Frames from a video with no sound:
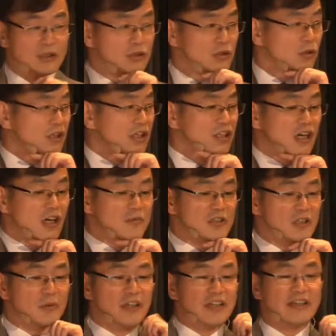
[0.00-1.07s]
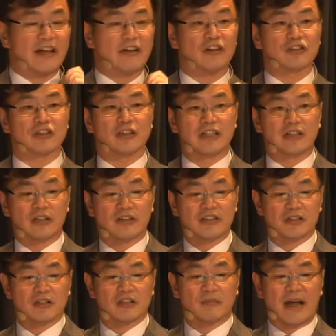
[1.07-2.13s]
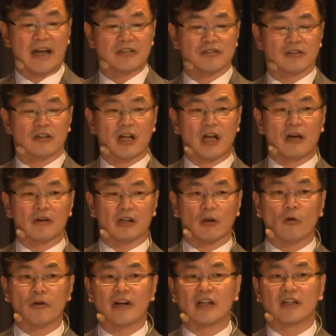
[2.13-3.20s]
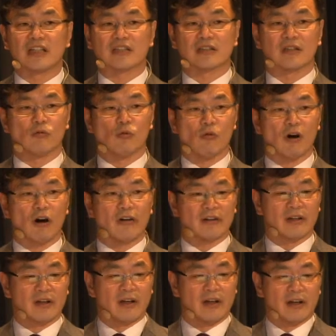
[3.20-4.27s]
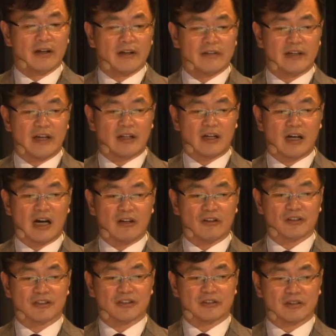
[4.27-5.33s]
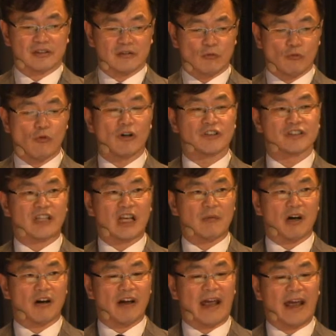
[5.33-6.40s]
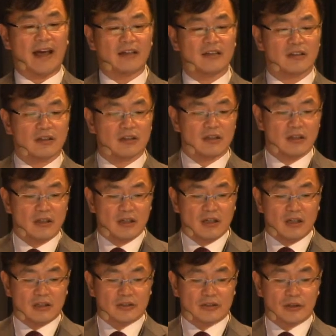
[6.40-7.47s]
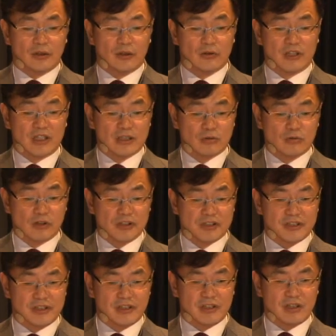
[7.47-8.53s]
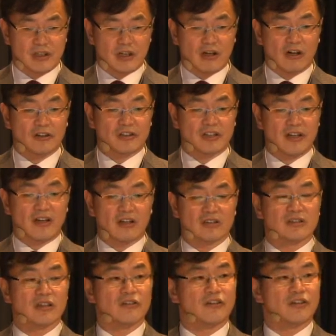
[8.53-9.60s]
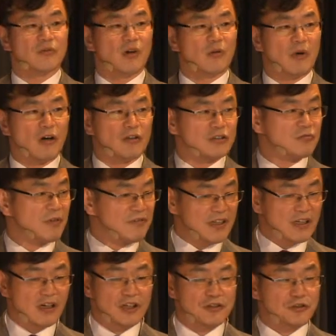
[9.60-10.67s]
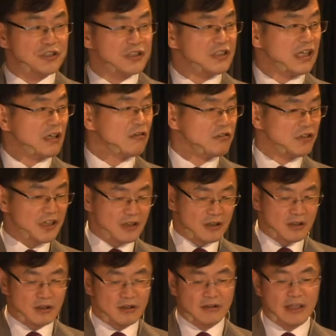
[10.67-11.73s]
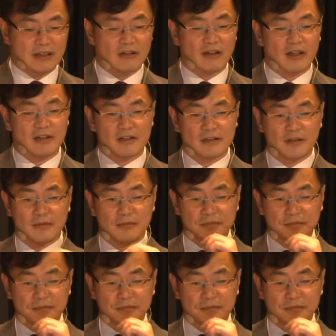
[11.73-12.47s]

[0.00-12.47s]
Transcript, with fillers: So in terms of the international, international dimension, and GLORIAD is the one that got us one step ahead. So this was the currently consortium about 15 countries, including Netherlands.